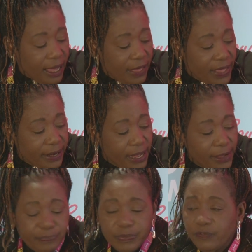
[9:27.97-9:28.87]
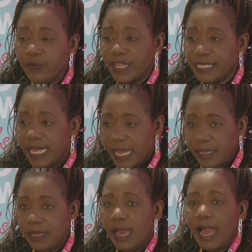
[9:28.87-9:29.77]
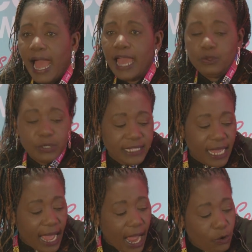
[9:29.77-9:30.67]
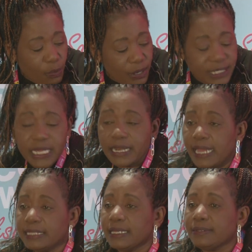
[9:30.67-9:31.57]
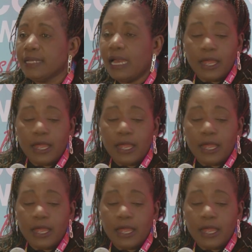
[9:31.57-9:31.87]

And then for the day, I use the Alu moisturizer.